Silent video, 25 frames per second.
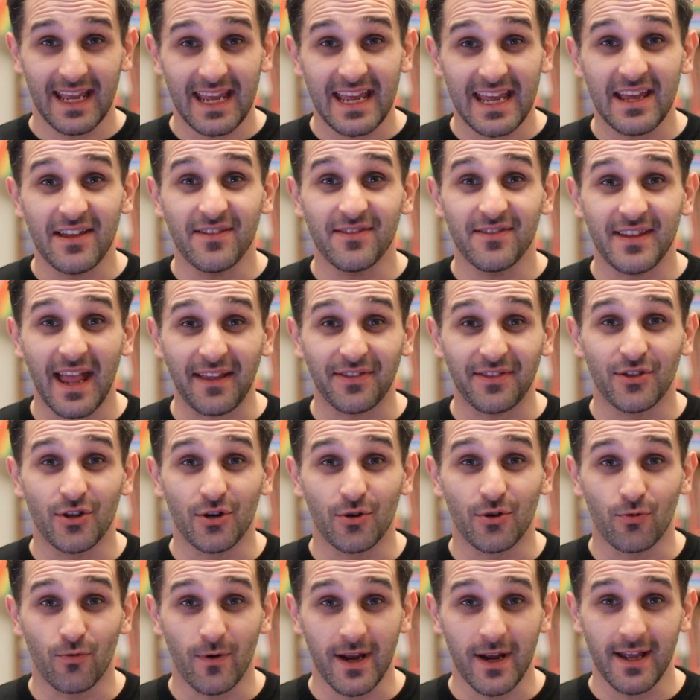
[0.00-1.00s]
is that
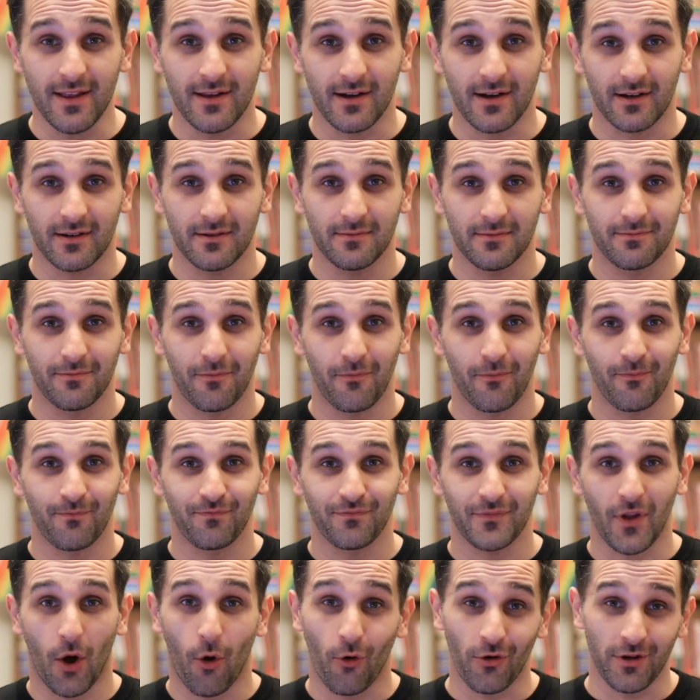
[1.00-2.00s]
the reader
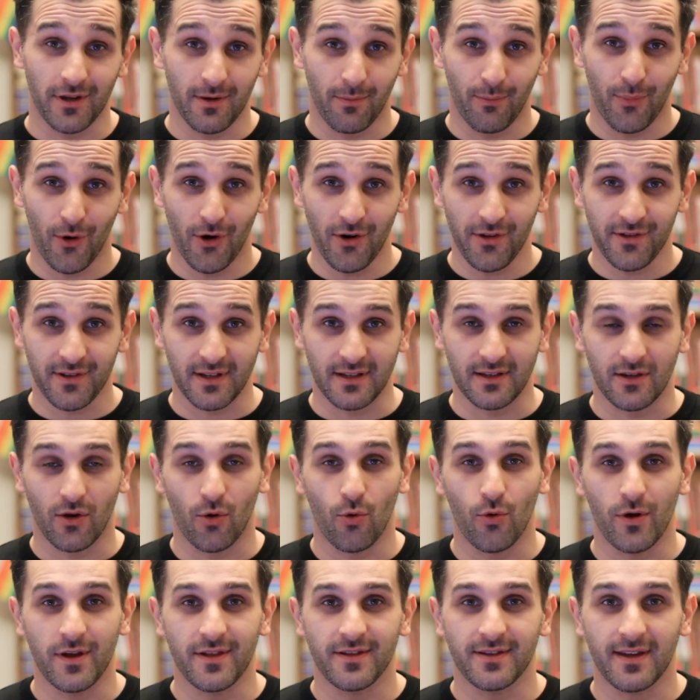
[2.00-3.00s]
or the person
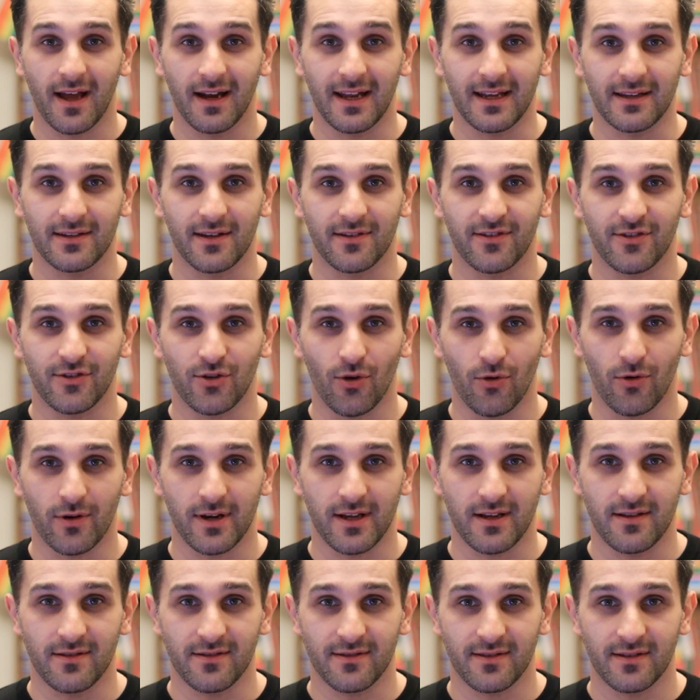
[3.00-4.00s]
who is telling the
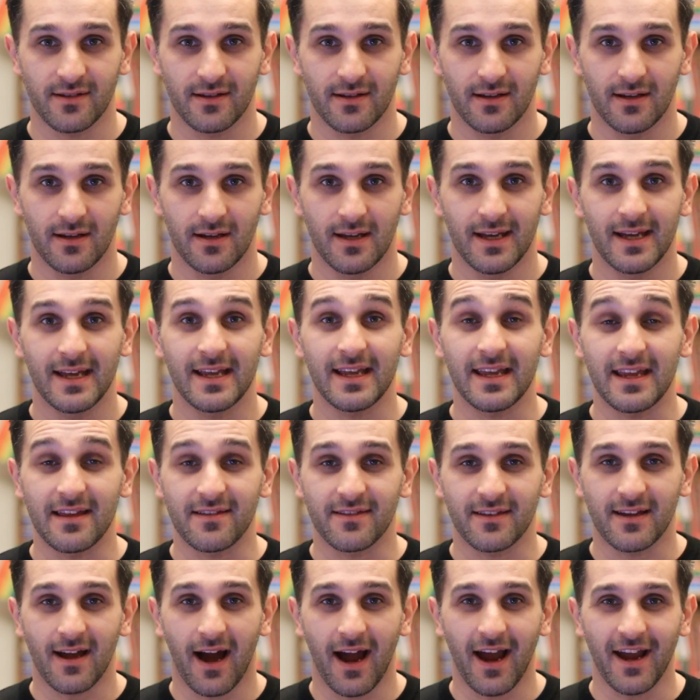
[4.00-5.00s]
stories
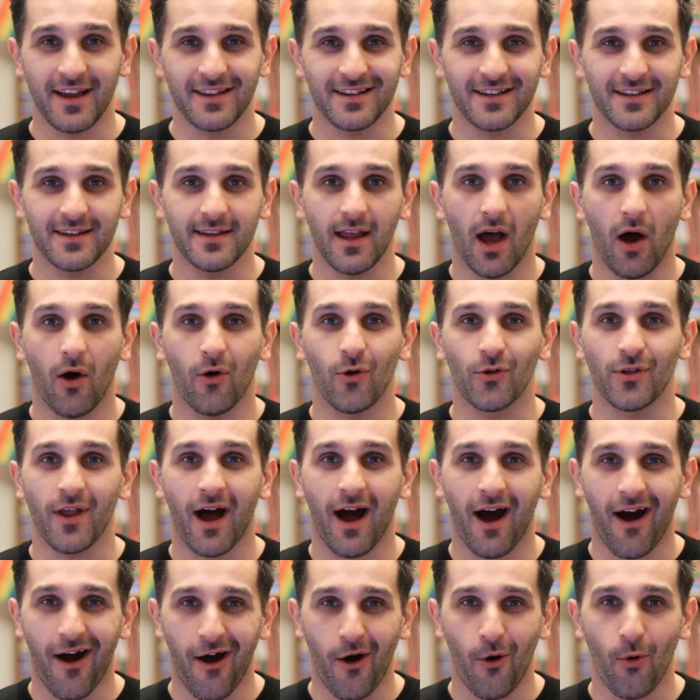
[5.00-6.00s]
is guided on
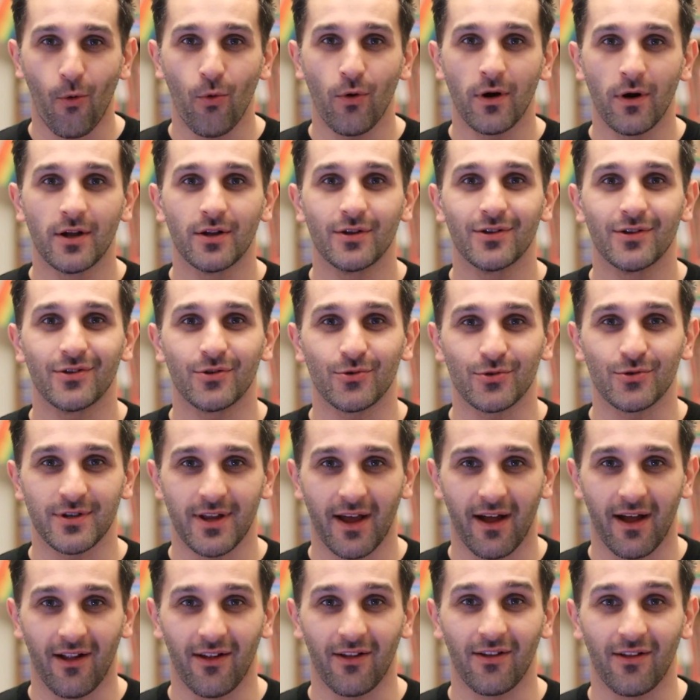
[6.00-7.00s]
how to
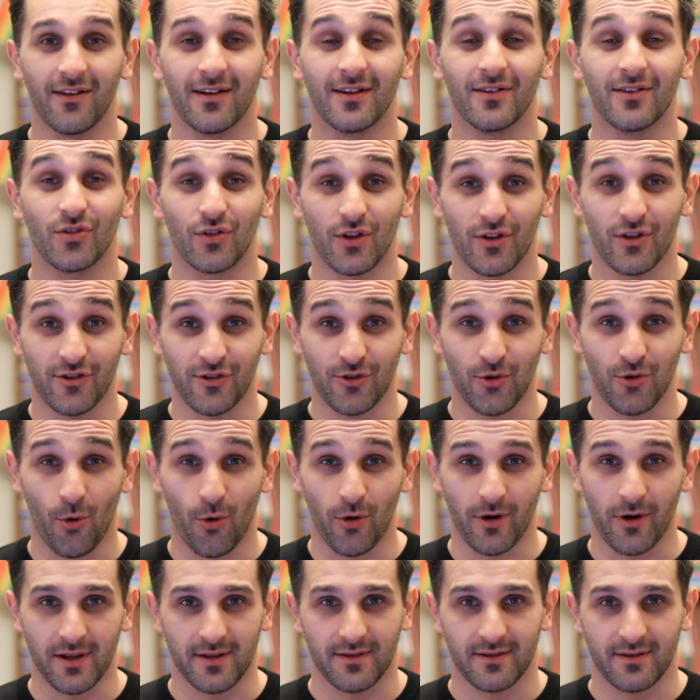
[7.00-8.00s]
tell the
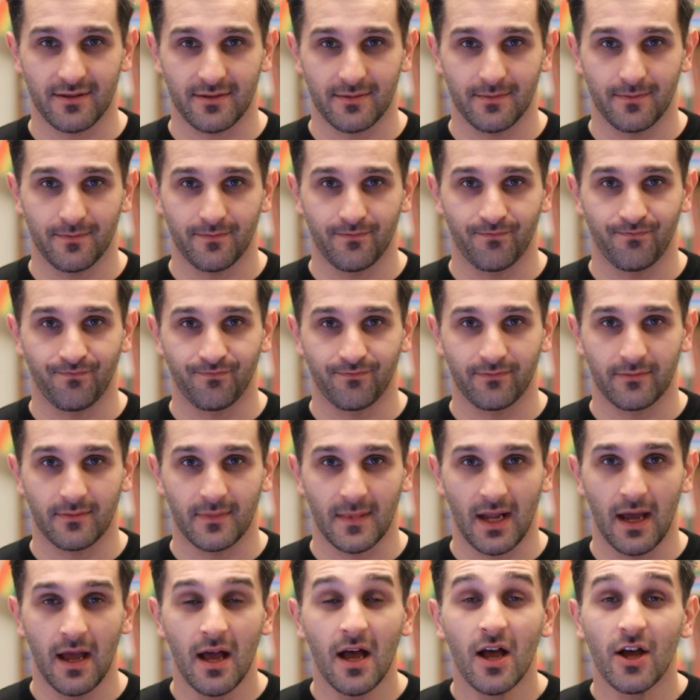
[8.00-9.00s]
stories.
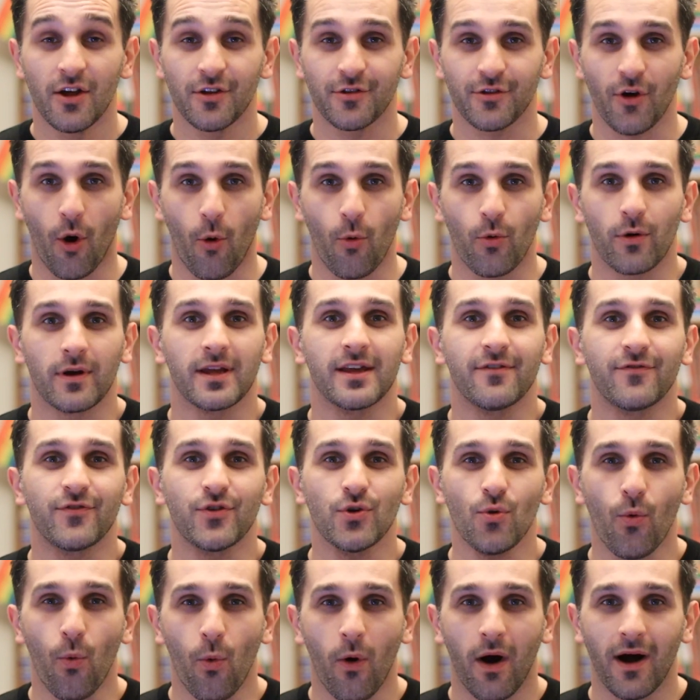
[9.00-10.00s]
So if
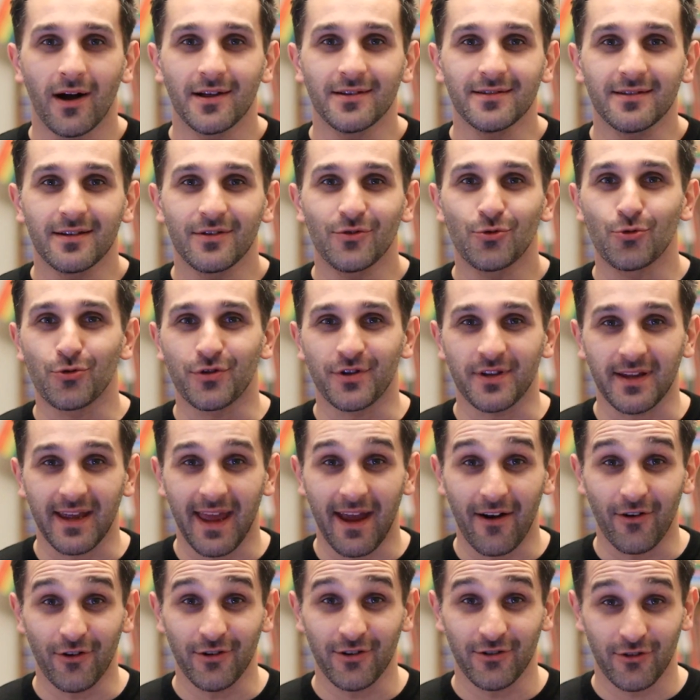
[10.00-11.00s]
you want to
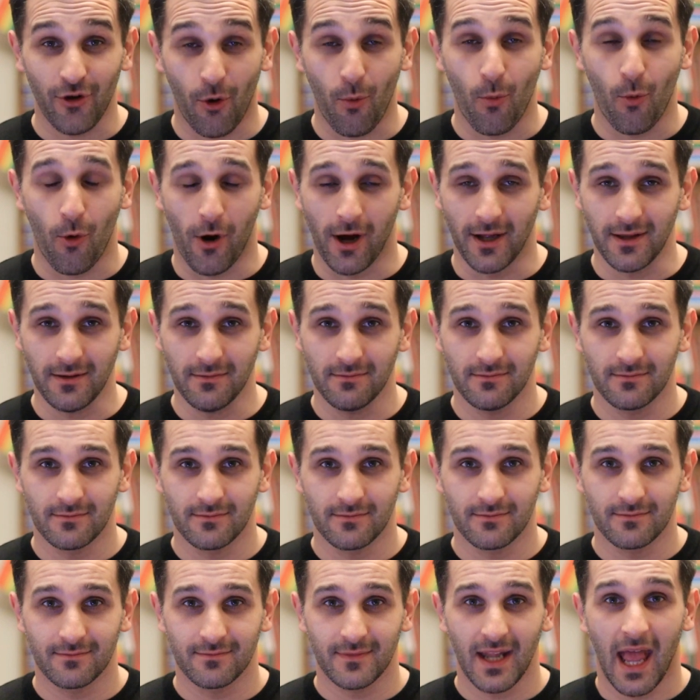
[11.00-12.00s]
scare someone,
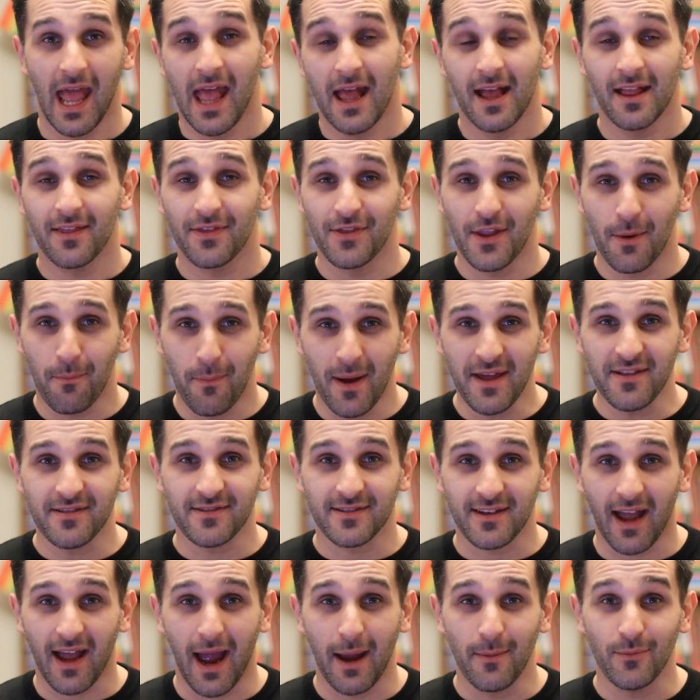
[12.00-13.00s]
the
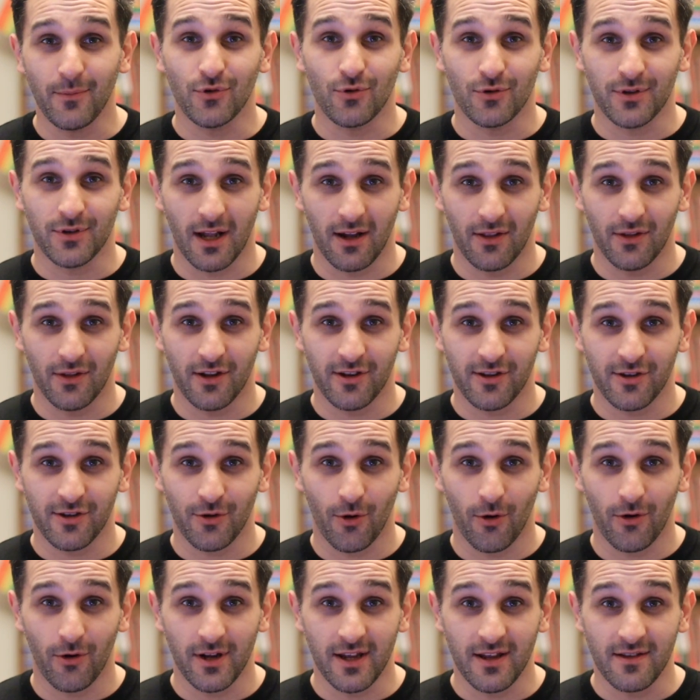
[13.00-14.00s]
best time to tell the
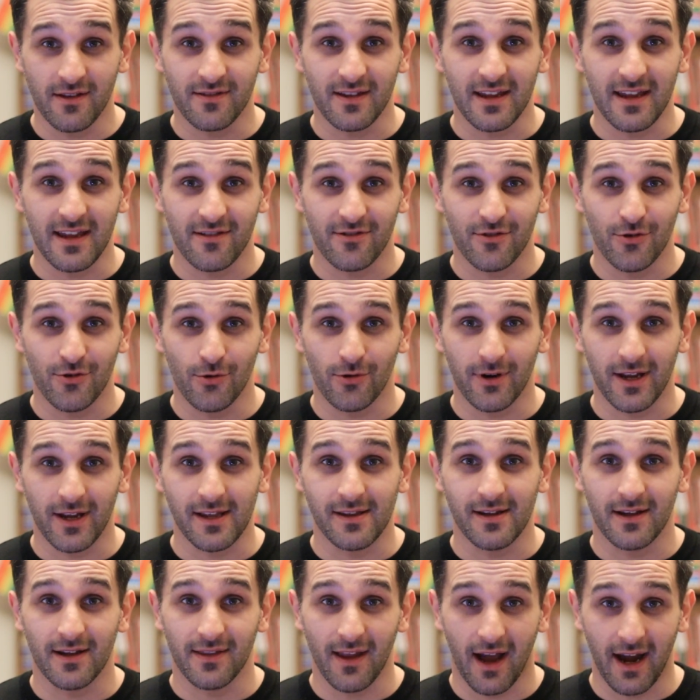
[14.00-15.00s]
stories is
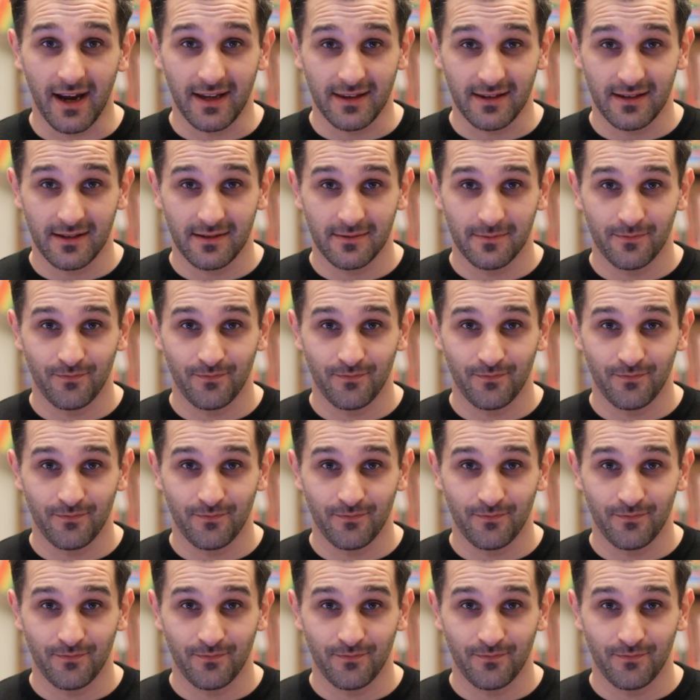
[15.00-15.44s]
during the night,